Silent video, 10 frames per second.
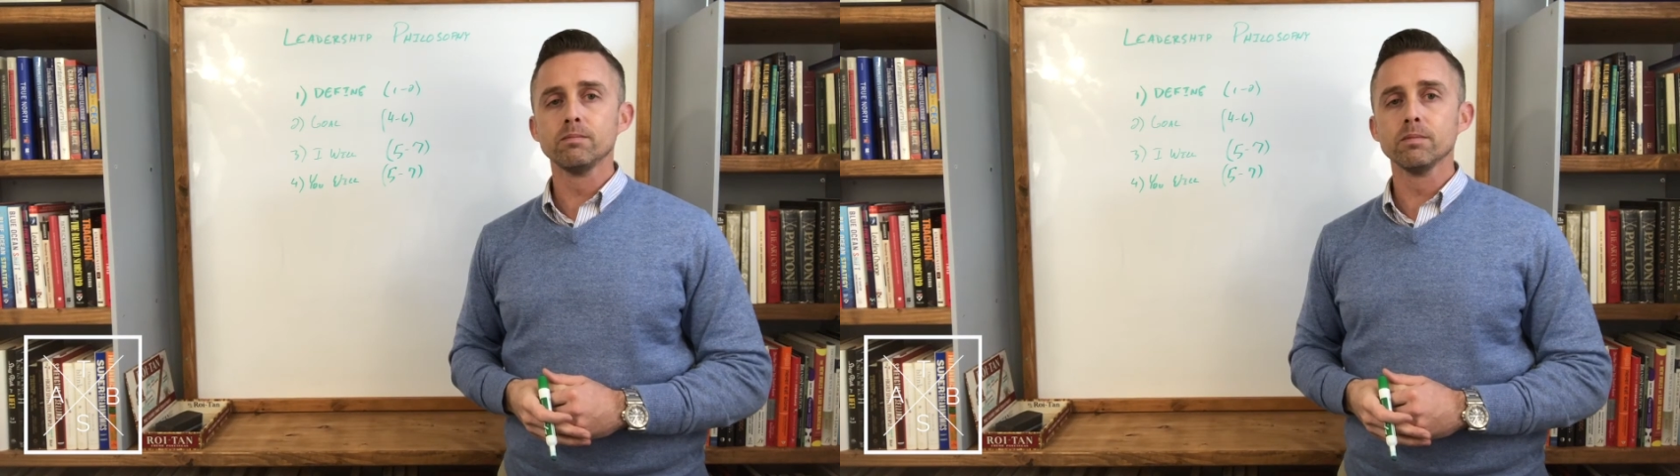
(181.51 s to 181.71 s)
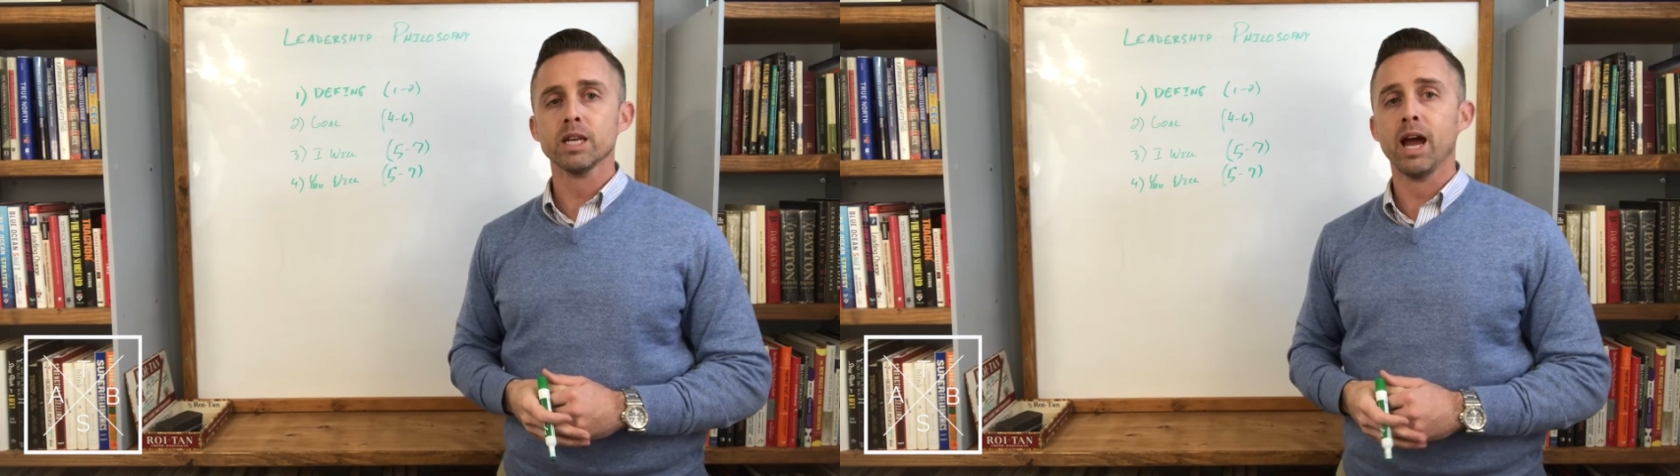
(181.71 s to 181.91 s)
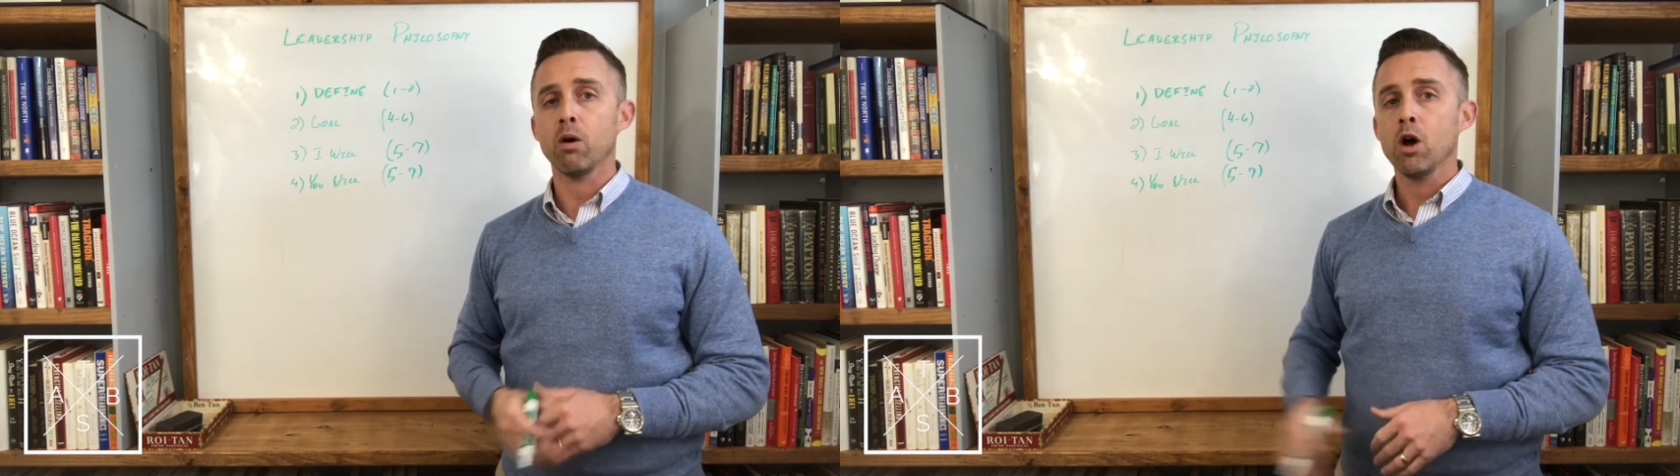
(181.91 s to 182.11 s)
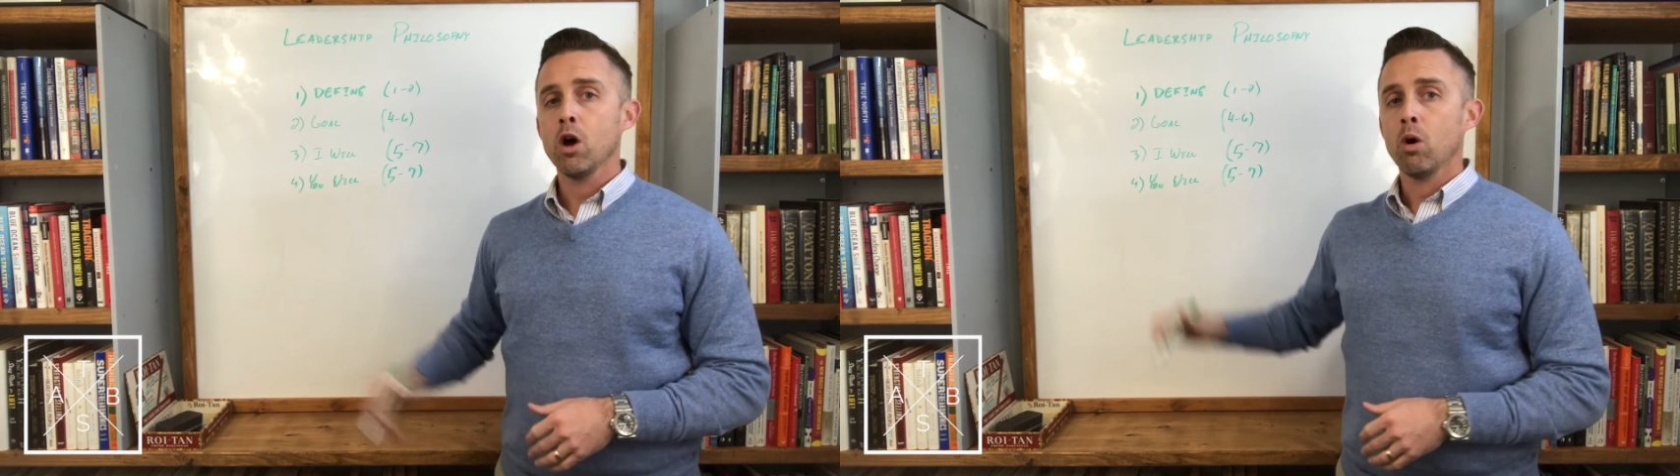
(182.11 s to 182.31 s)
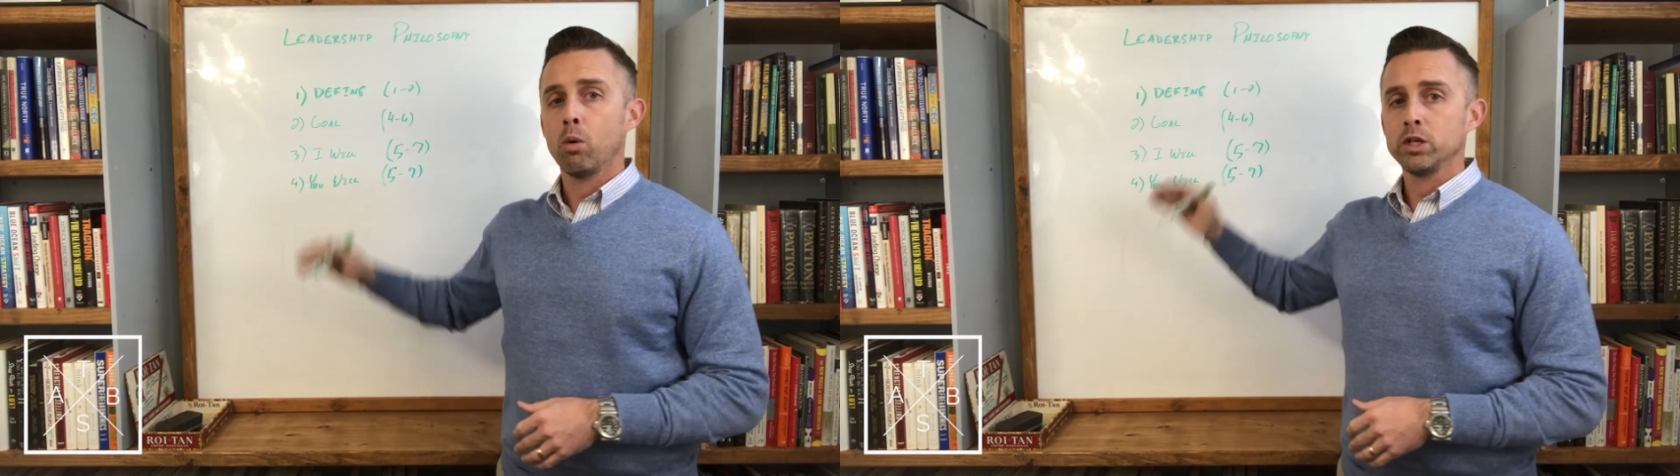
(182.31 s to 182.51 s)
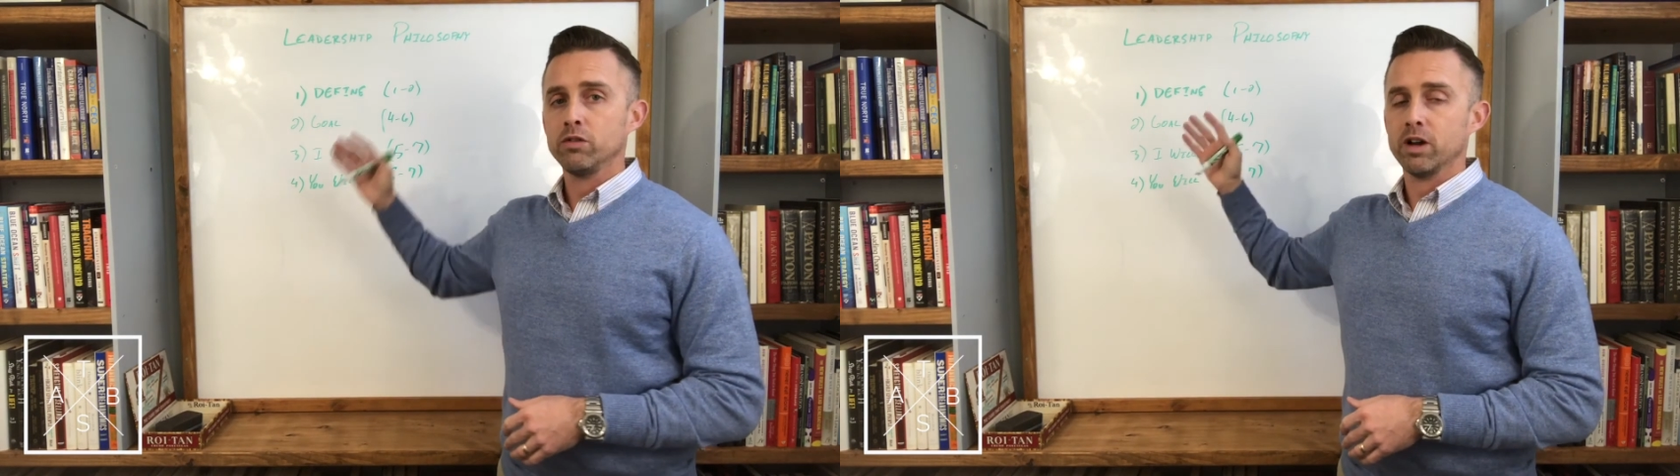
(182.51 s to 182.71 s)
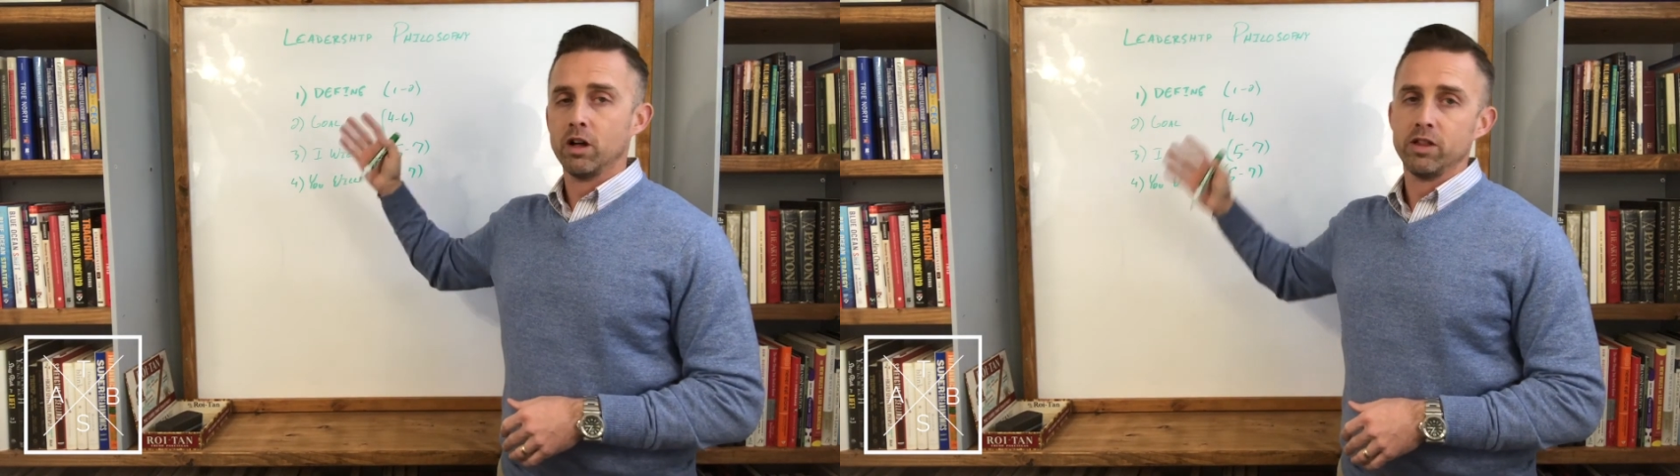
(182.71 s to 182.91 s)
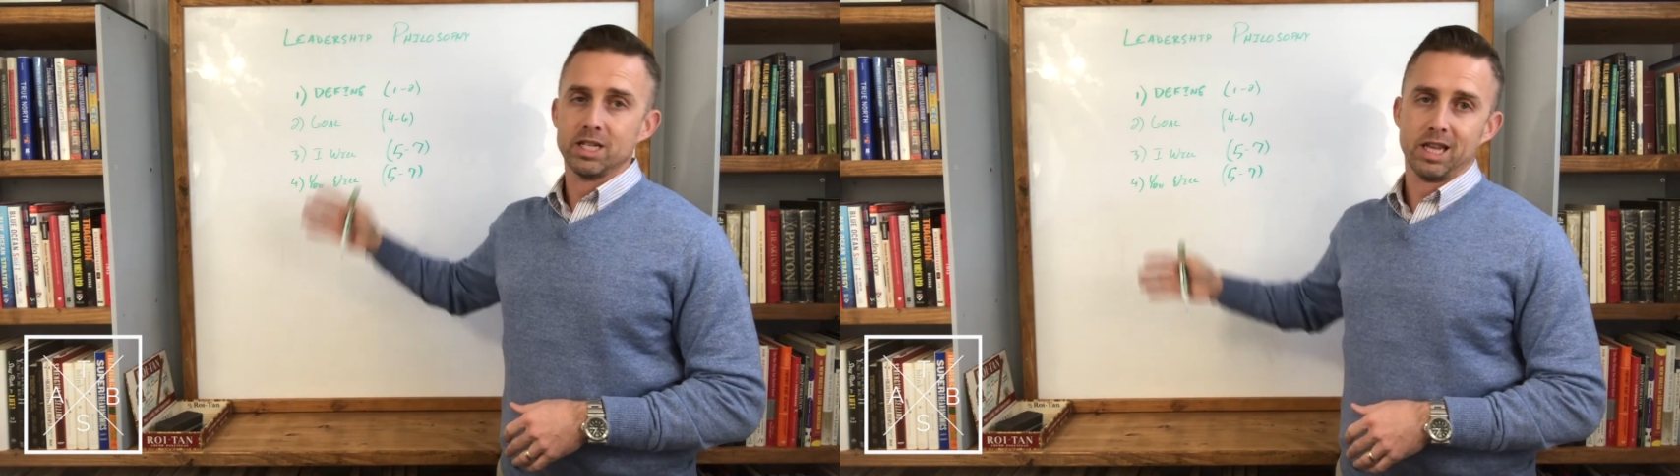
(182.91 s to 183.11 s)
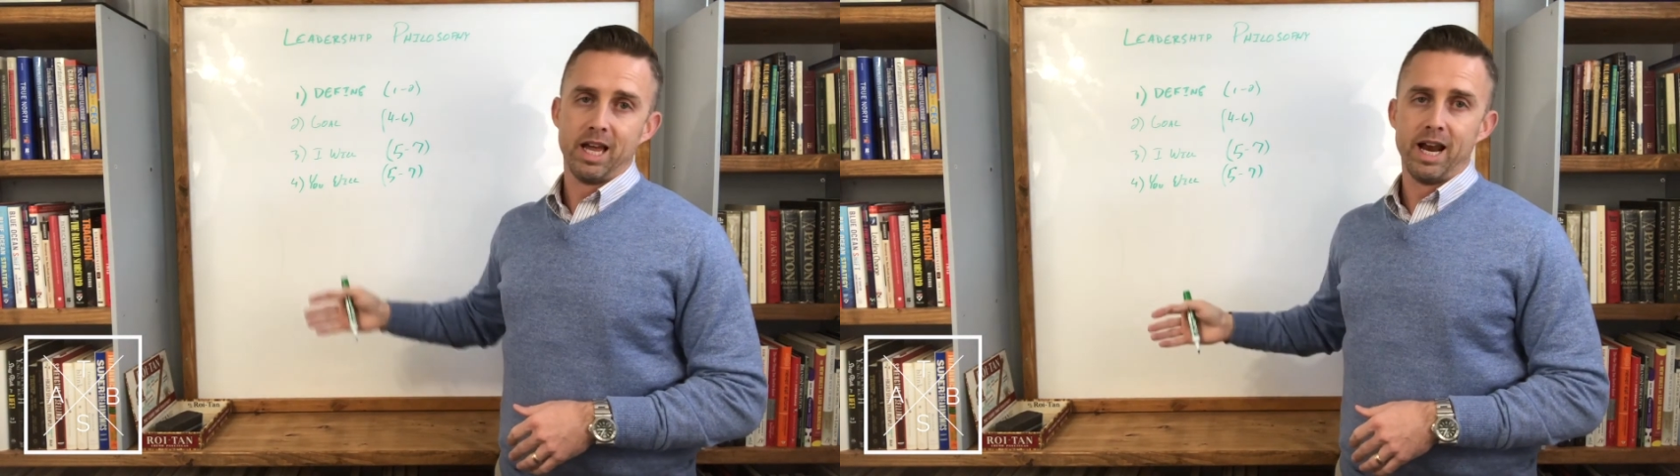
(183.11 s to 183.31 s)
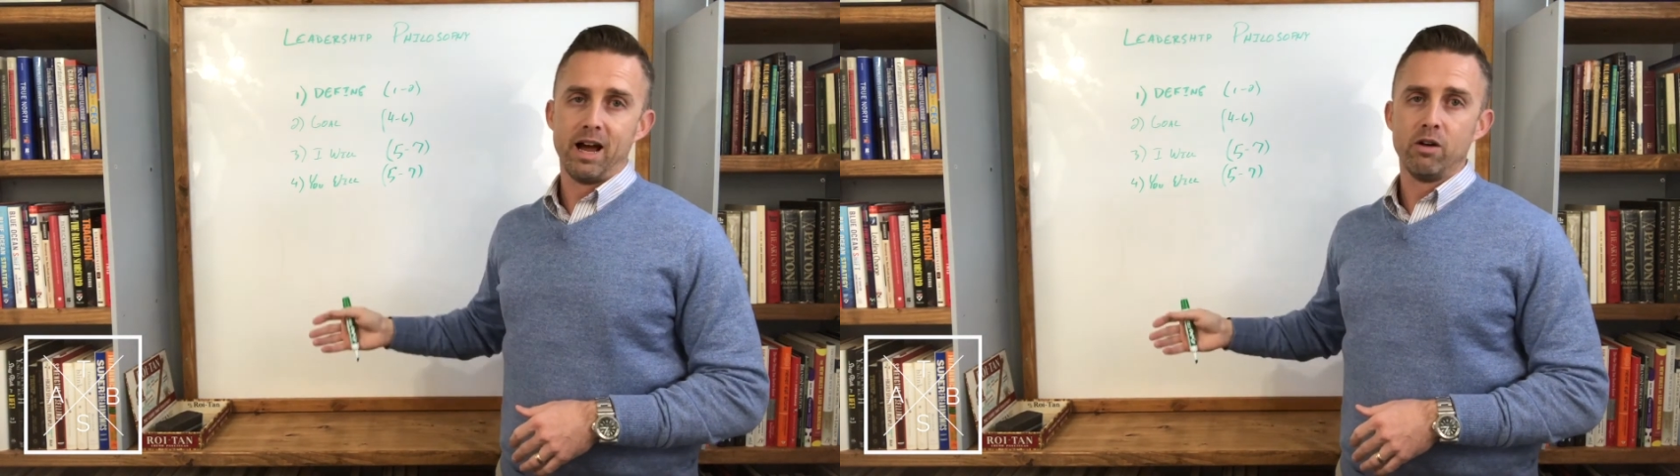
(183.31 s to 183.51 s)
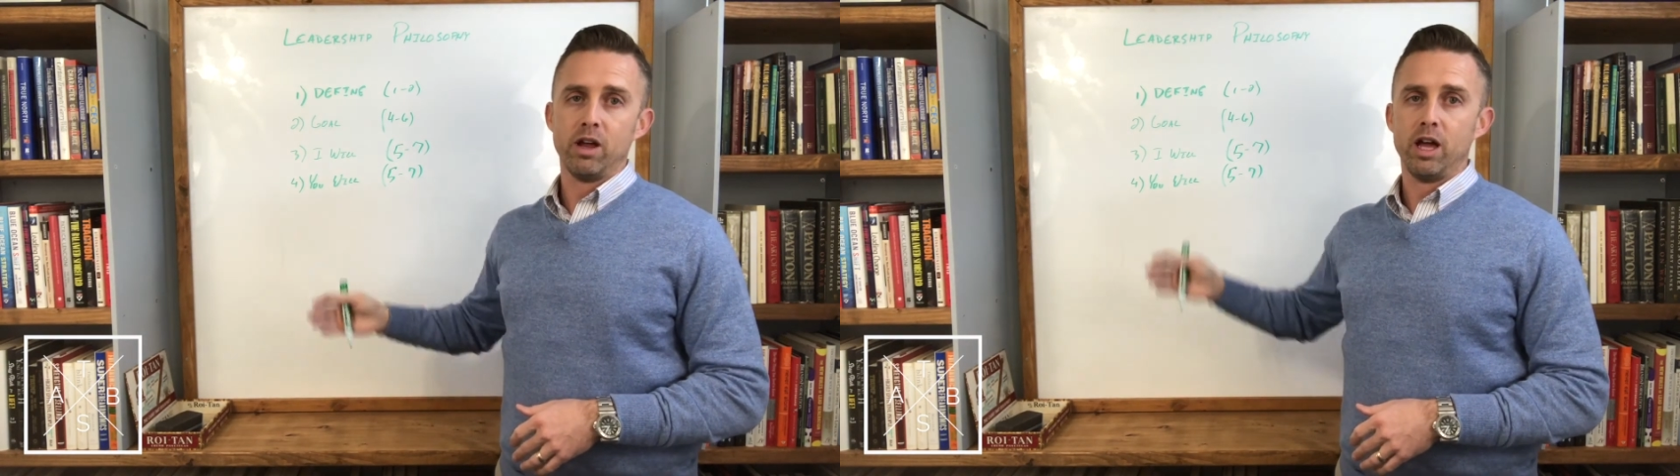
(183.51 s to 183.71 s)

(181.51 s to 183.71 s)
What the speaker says: Now, once you've got all these laid out